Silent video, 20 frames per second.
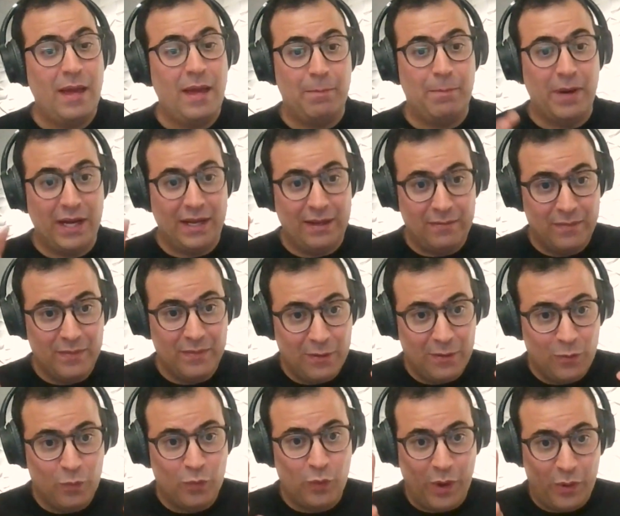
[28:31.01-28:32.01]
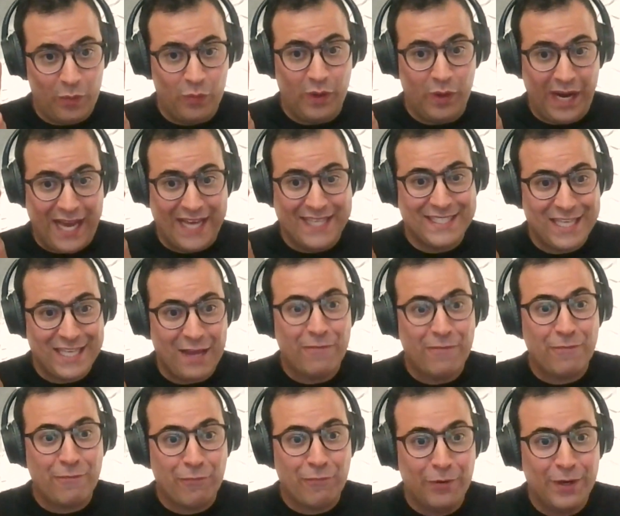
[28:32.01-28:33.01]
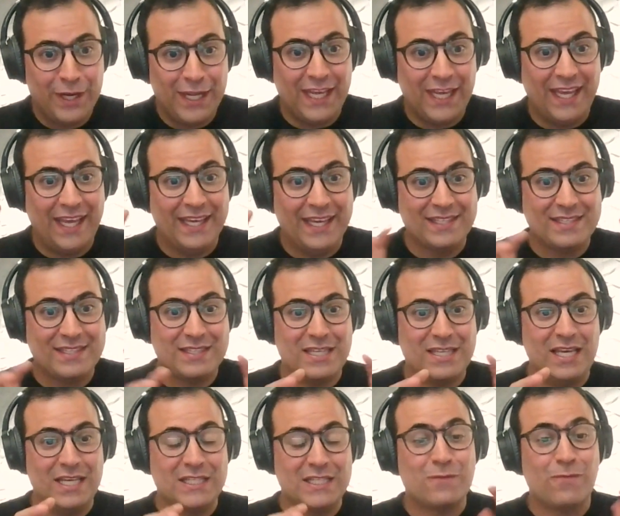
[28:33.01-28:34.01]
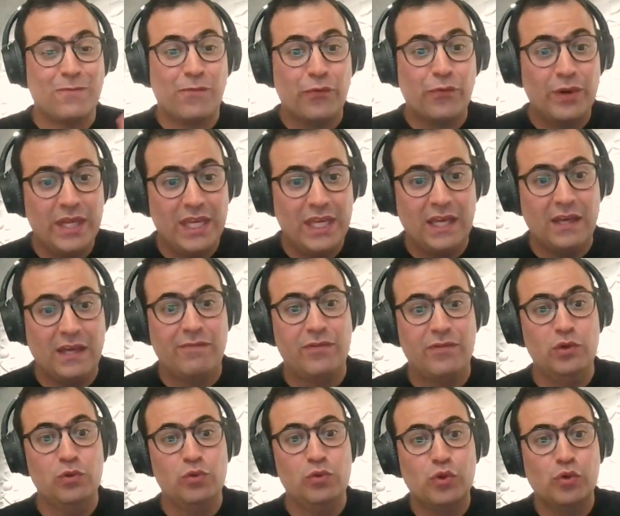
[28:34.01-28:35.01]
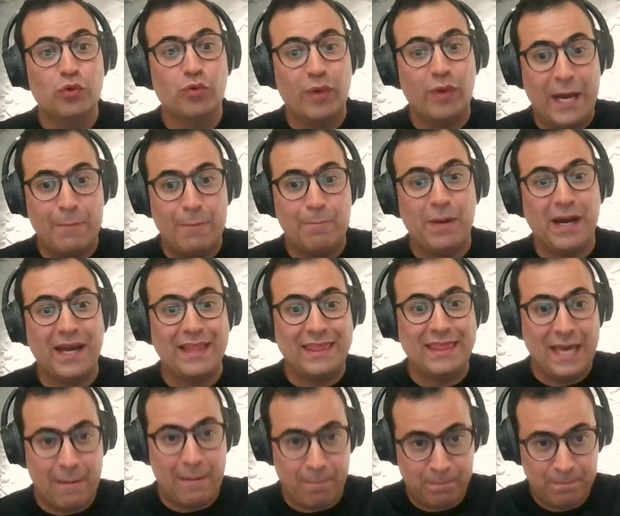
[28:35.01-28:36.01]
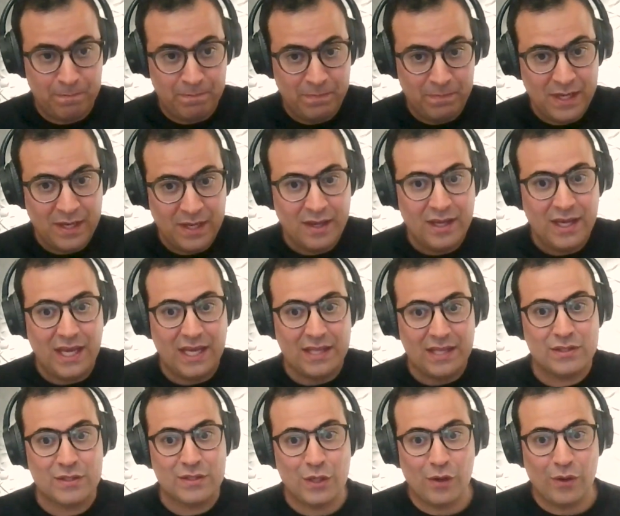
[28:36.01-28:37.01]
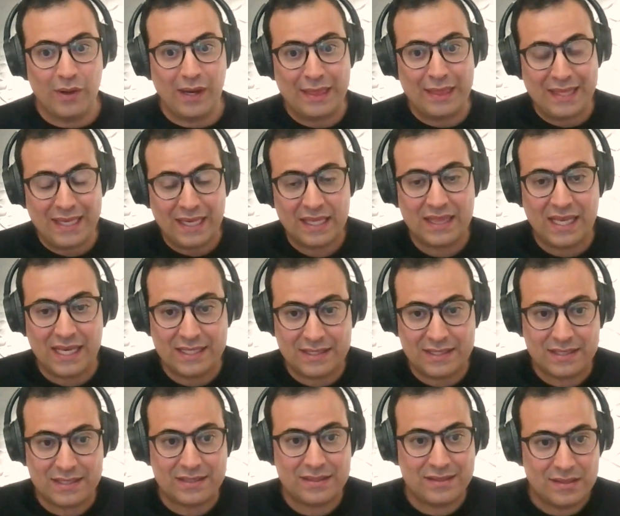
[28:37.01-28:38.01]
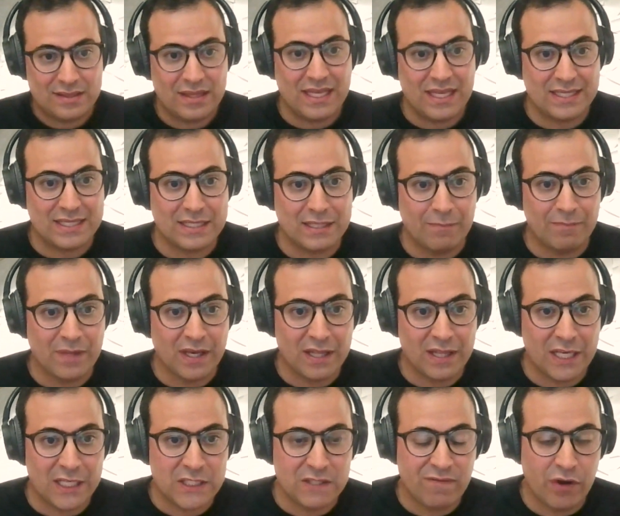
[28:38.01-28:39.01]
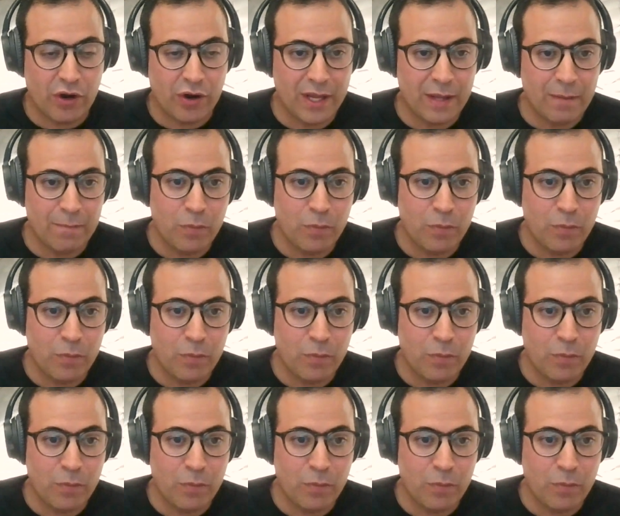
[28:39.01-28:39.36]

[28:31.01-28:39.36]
But when I say free, it's free if you do right by them. And so I think that's something that's very